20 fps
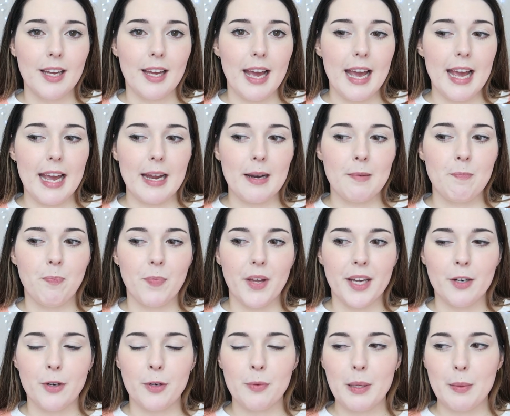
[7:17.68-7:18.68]
and I
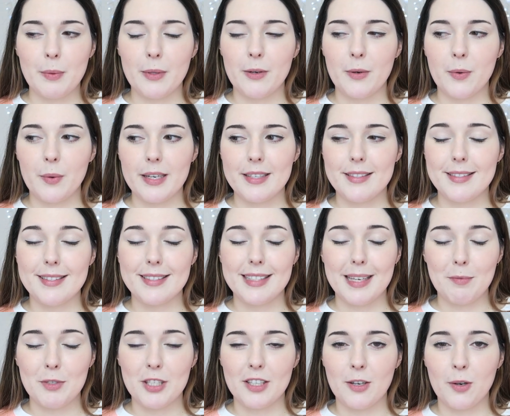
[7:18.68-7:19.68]
know people are always
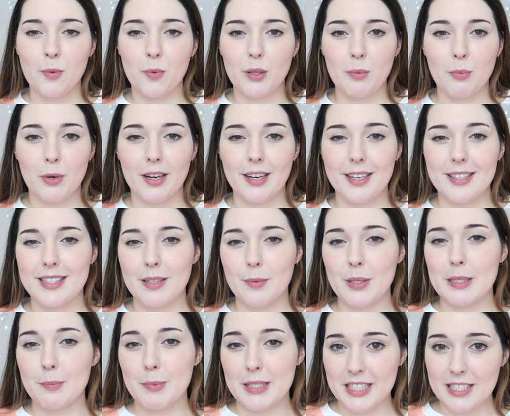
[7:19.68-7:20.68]
skeptical with products that were
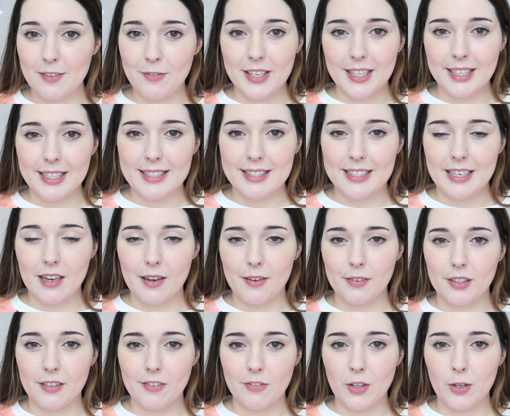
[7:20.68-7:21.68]
specifically sent
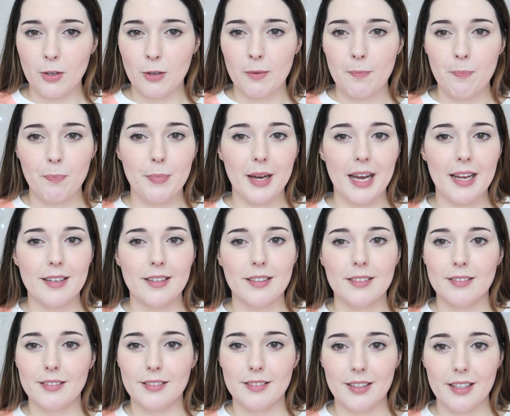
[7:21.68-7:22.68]
for review, but
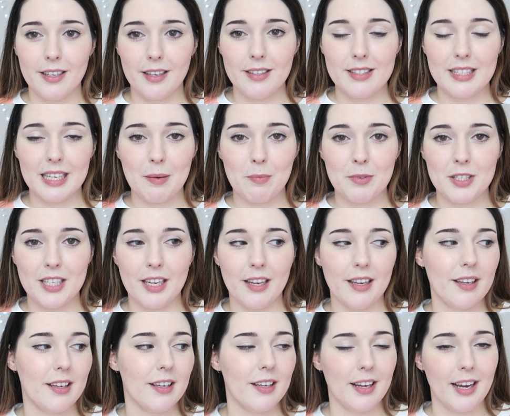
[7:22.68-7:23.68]
it's
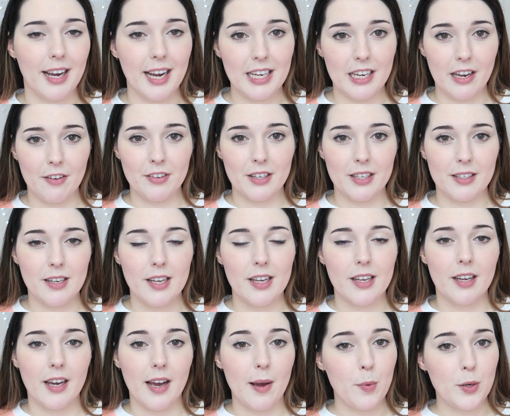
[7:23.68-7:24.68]
empty. I love it.
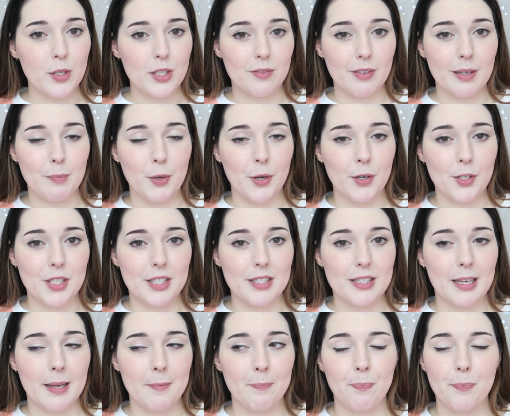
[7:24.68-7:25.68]
I want to repurchase
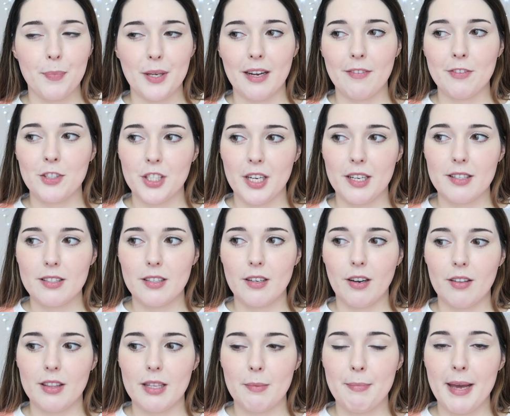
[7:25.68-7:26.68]
it, but I've just
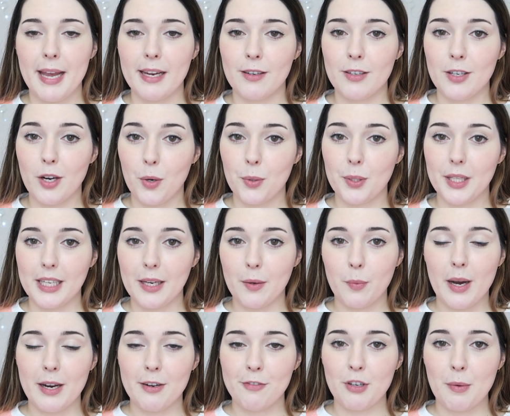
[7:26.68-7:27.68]
got the Magnolia
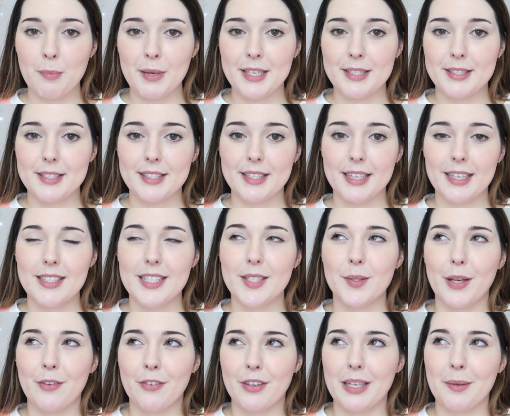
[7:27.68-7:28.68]
one from It Skin,
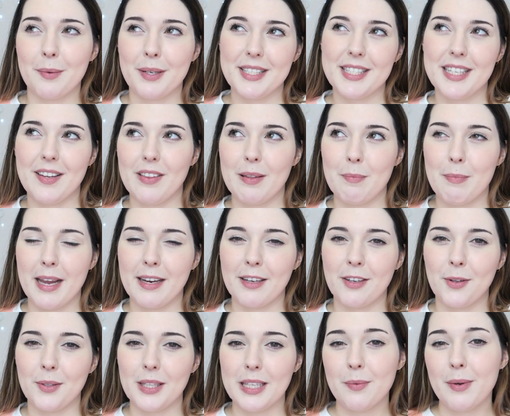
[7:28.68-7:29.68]
so I really want to see if the
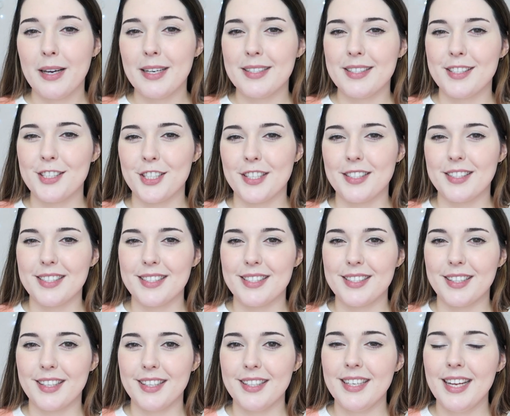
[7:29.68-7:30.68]
Magnolia one is just as
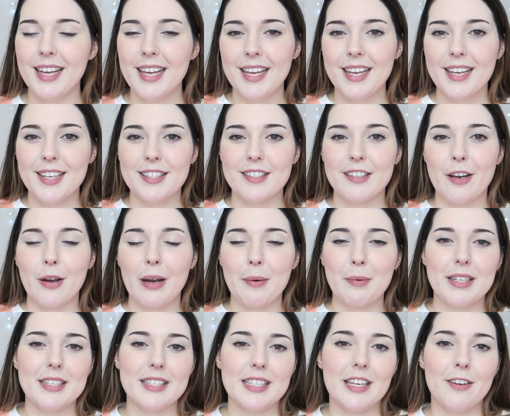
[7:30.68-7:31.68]
good. So I
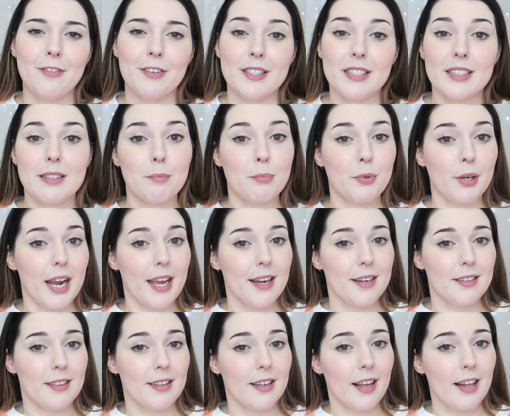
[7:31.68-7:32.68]
want to see if it's the
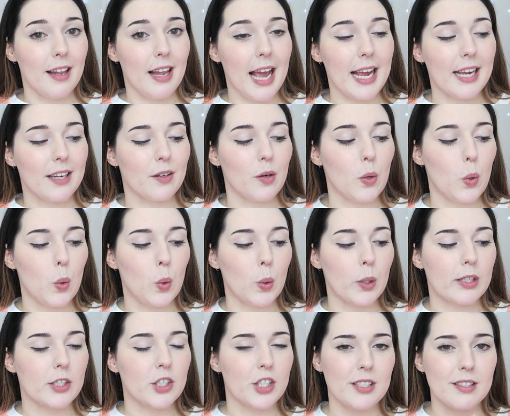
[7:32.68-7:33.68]
brand that I like
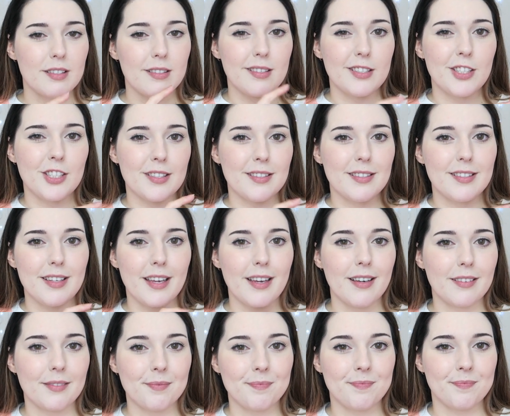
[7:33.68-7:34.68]
or just the
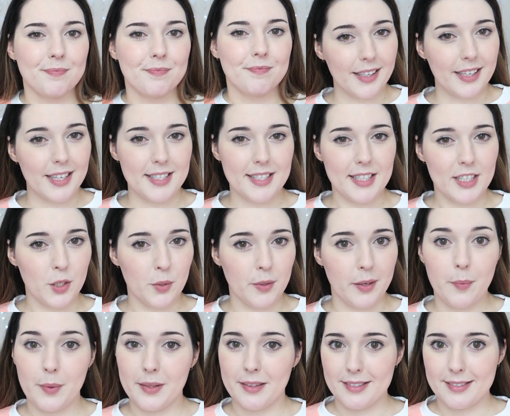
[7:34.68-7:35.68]
ginseng.
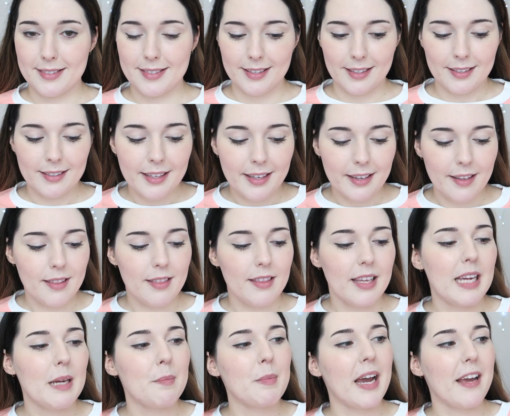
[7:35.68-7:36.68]
Continuing with the skincare
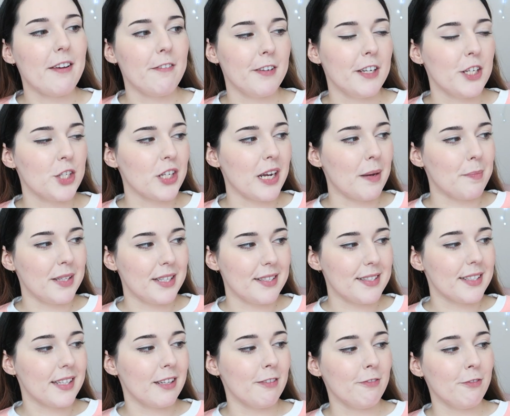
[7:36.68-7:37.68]
theme, I finished up the
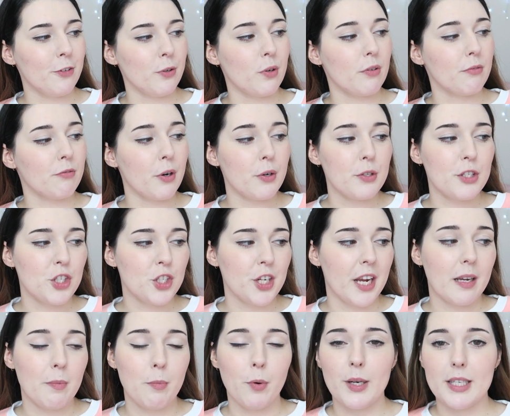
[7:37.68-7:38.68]
Skinfood Rose
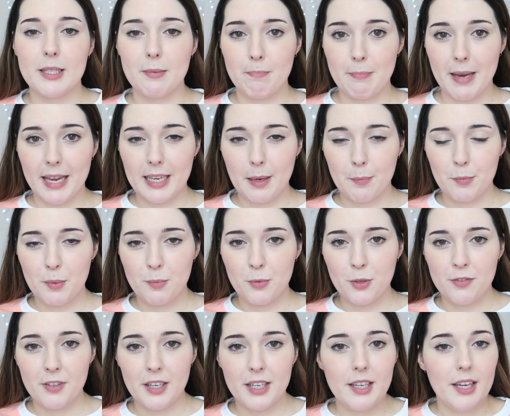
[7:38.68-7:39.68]
Shake Point Makeup
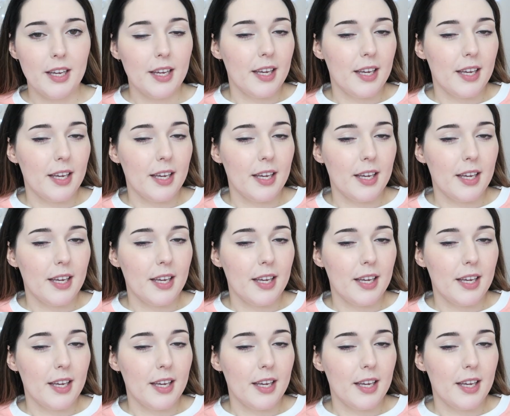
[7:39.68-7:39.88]
Remover.